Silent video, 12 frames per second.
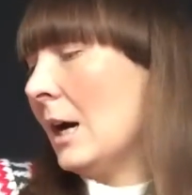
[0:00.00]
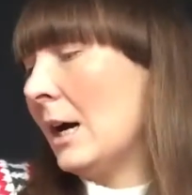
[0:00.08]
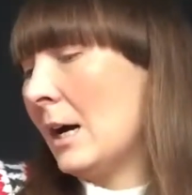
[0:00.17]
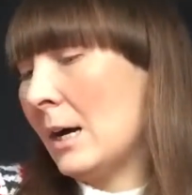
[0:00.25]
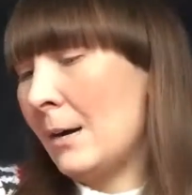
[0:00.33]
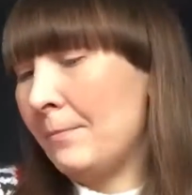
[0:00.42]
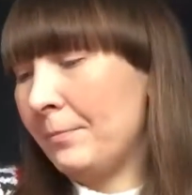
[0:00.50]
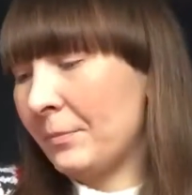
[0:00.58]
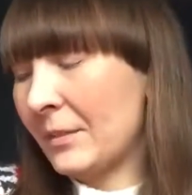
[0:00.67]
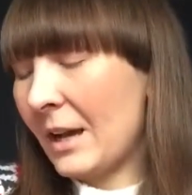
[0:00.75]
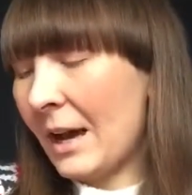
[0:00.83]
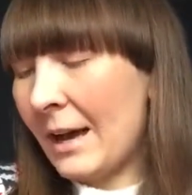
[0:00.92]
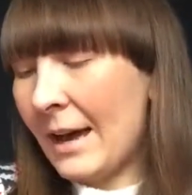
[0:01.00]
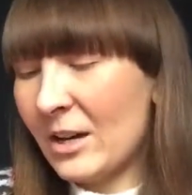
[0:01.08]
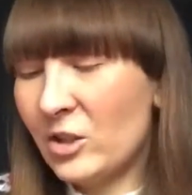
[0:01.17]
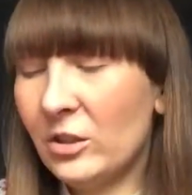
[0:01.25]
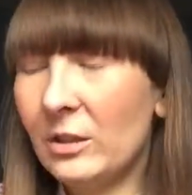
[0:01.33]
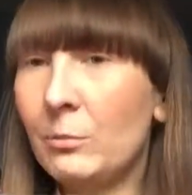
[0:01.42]
I
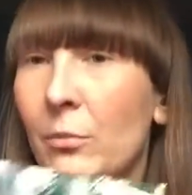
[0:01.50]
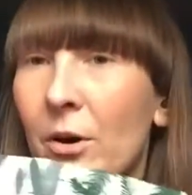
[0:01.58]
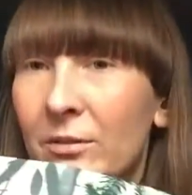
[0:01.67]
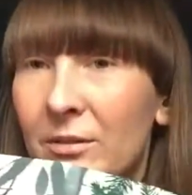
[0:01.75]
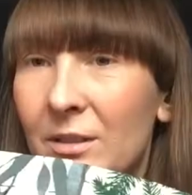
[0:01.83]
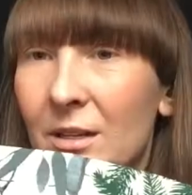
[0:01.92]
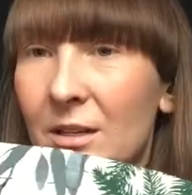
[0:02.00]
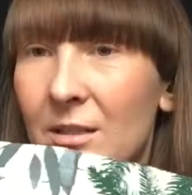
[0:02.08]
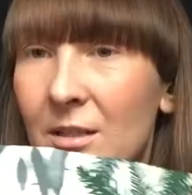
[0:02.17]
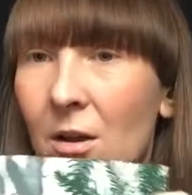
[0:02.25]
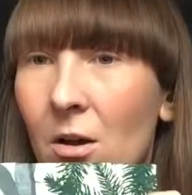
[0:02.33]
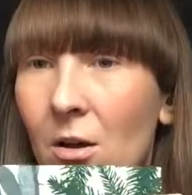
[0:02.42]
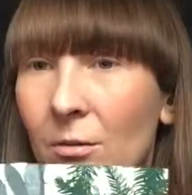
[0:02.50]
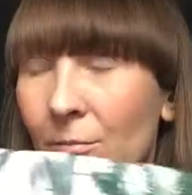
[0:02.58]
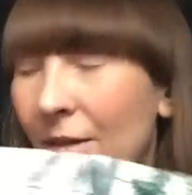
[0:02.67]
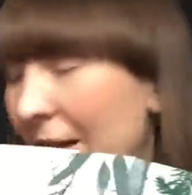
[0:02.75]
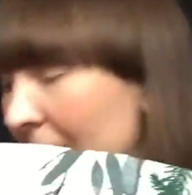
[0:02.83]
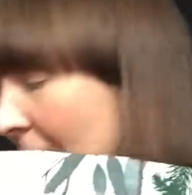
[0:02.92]
actually bought this on
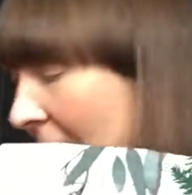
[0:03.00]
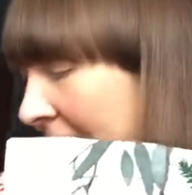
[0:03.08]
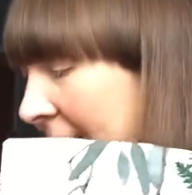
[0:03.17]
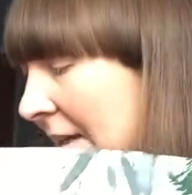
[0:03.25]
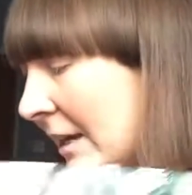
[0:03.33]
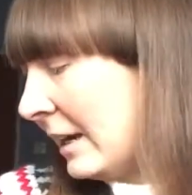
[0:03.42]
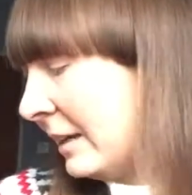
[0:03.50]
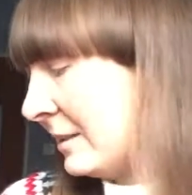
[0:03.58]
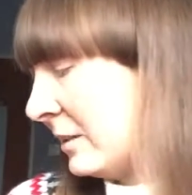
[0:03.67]
Black Friday,